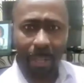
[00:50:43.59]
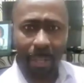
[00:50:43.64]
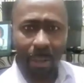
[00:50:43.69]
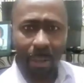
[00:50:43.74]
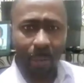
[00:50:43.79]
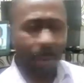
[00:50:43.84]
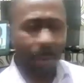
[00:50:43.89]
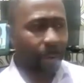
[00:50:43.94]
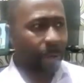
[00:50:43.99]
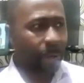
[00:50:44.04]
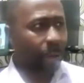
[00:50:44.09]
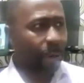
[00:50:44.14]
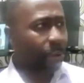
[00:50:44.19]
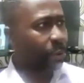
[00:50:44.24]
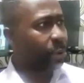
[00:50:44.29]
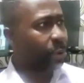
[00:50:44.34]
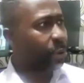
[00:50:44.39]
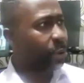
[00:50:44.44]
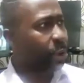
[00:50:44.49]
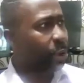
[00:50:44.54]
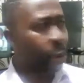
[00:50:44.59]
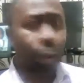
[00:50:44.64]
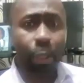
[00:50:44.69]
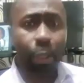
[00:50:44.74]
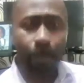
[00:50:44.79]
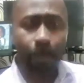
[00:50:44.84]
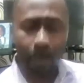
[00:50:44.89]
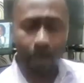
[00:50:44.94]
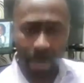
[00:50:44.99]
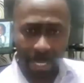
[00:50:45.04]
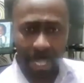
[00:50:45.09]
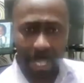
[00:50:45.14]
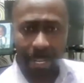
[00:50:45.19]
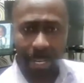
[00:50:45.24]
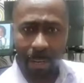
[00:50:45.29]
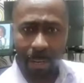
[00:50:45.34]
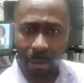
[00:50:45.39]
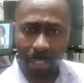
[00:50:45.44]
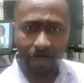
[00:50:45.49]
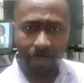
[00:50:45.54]
where we don't know whose project they
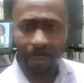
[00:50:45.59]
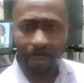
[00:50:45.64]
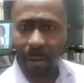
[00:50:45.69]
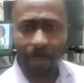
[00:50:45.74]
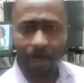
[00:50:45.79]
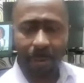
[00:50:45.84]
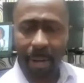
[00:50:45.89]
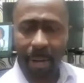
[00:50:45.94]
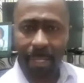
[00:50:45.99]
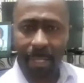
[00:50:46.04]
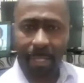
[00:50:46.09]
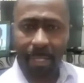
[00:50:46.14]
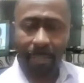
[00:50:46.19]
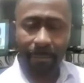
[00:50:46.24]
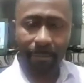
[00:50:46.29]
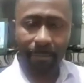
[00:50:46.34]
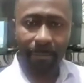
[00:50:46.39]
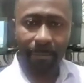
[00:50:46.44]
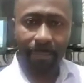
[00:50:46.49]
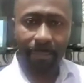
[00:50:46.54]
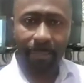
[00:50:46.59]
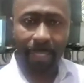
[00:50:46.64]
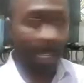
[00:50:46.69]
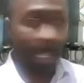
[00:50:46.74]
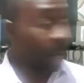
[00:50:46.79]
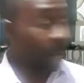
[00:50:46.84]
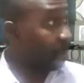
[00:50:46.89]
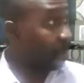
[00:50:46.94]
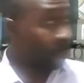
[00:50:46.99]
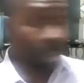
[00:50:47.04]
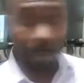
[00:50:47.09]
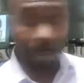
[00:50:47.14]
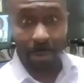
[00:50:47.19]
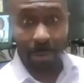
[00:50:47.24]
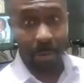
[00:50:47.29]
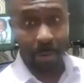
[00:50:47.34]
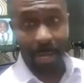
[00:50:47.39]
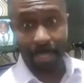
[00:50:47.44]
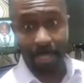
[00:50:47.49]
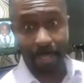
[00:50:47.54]
don't develop one day. They're not able to show we no
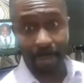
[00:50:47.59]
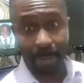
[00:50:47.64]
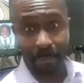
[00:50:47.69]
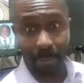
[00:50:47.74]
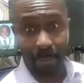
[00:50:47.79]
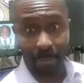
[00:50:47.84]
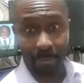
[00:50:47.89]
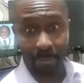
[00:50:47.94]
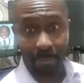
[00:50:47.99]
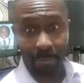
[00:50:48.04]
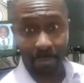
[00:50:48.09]
example.